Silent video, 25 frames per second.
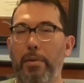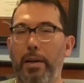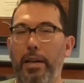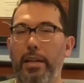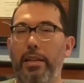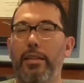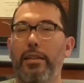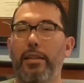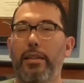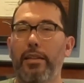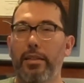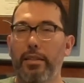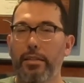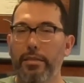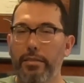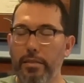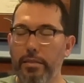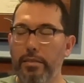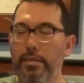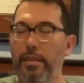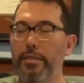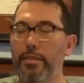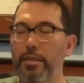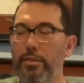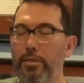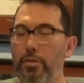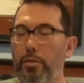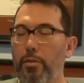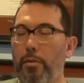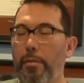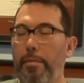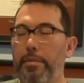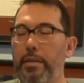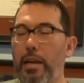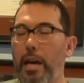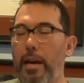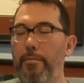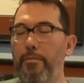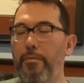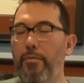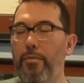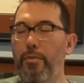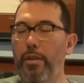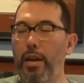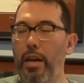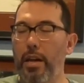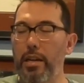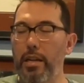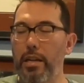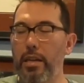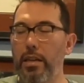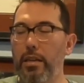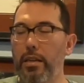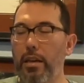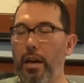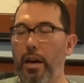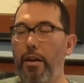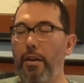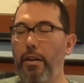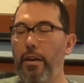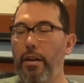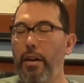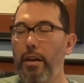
but just listen to it one time. Ready, go.